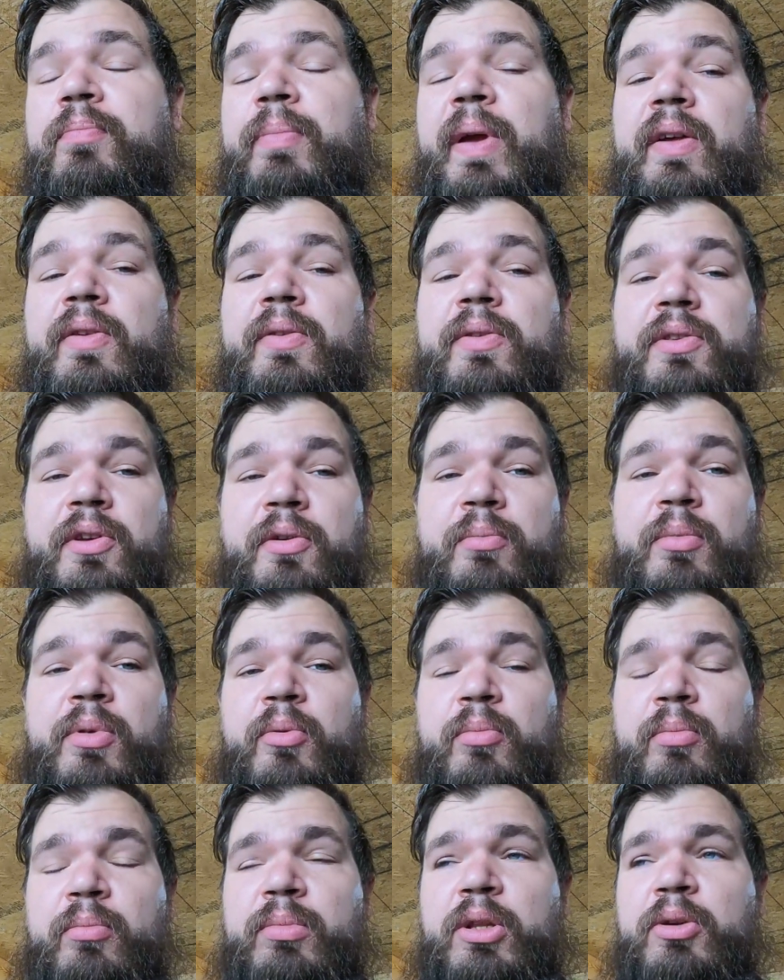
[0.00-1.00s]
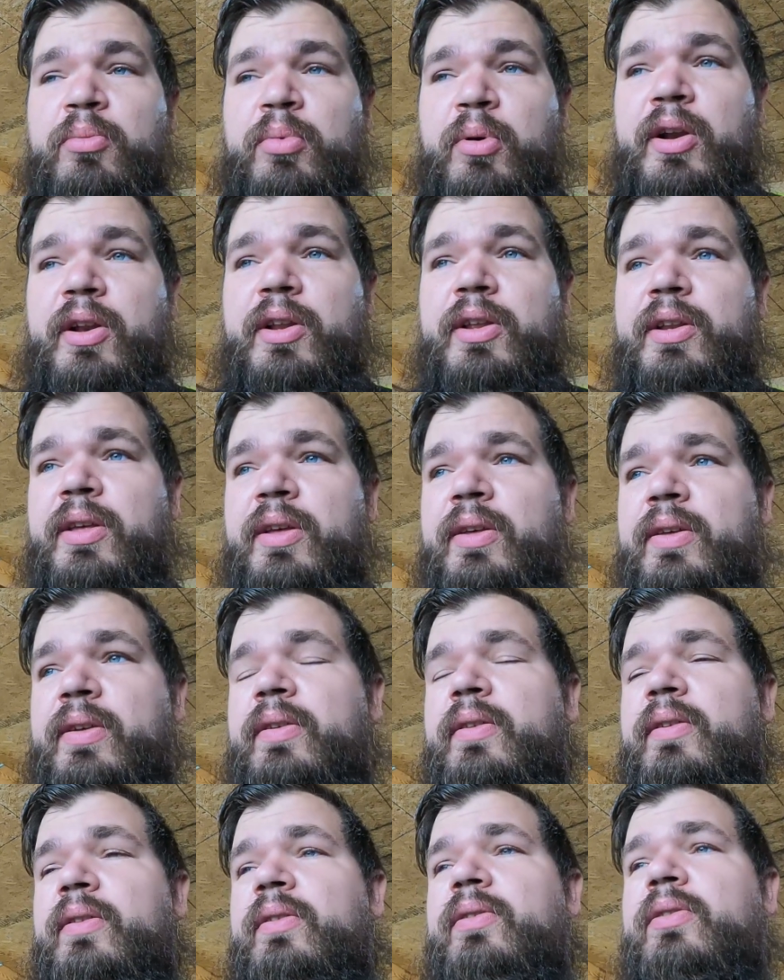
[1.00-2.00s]
balanced and blueprinted.
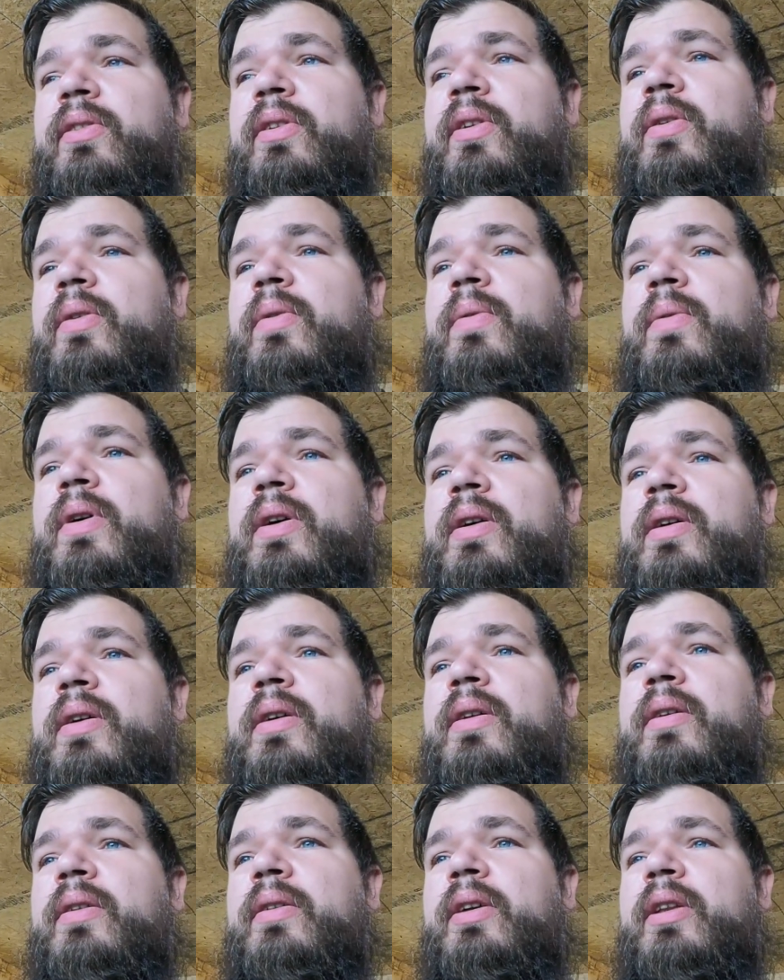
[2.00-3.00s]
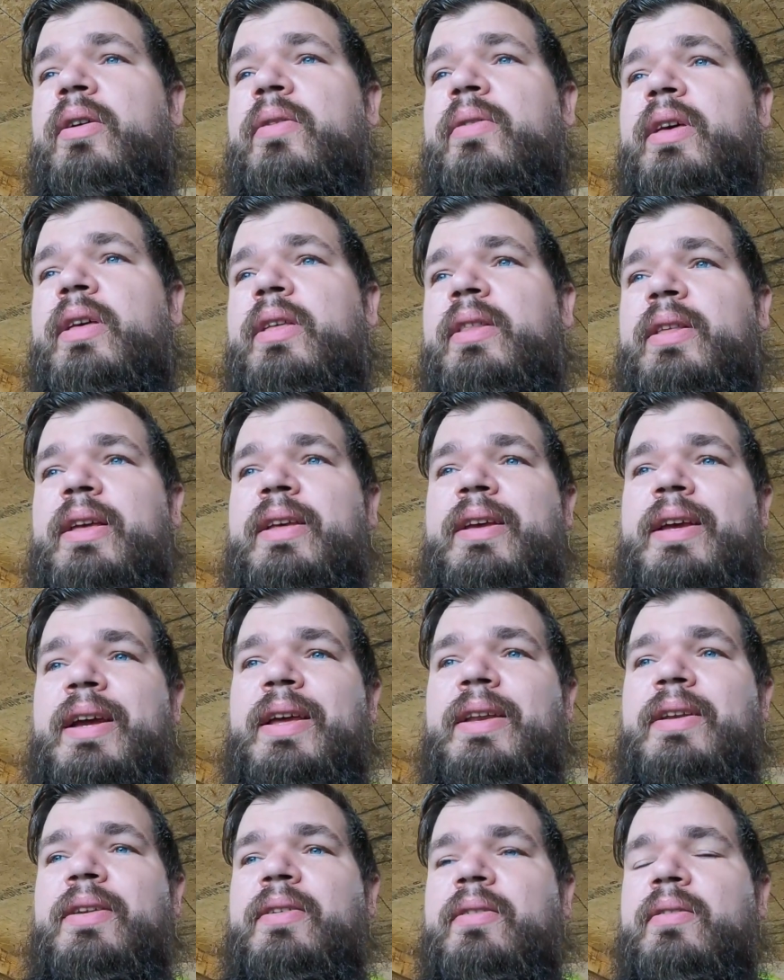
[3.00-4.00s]
So you know, that
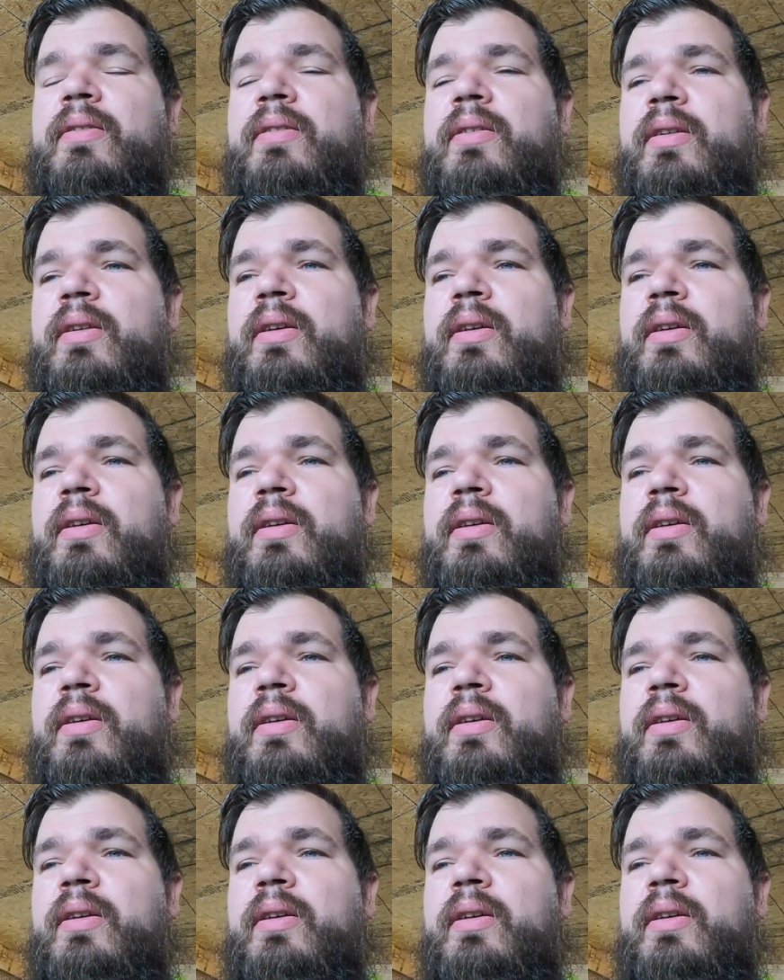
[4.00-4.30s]
kind of